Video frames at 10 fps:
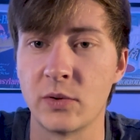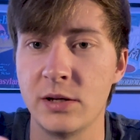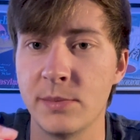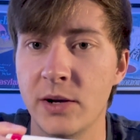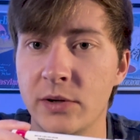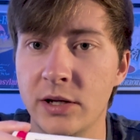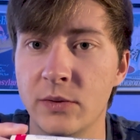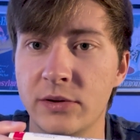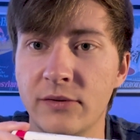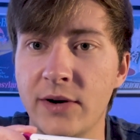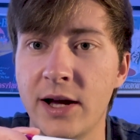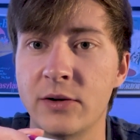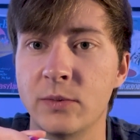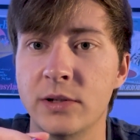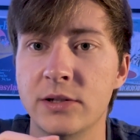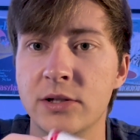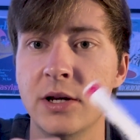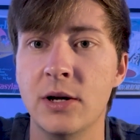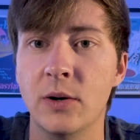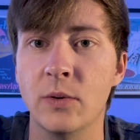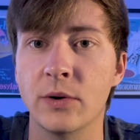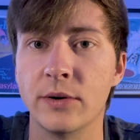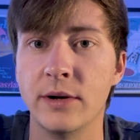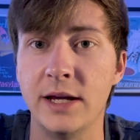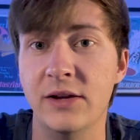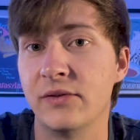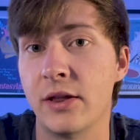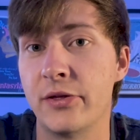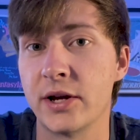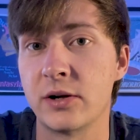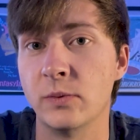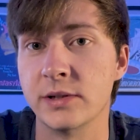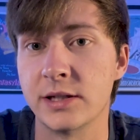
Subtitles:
You may want to go with the finer ones or even the thicker ones.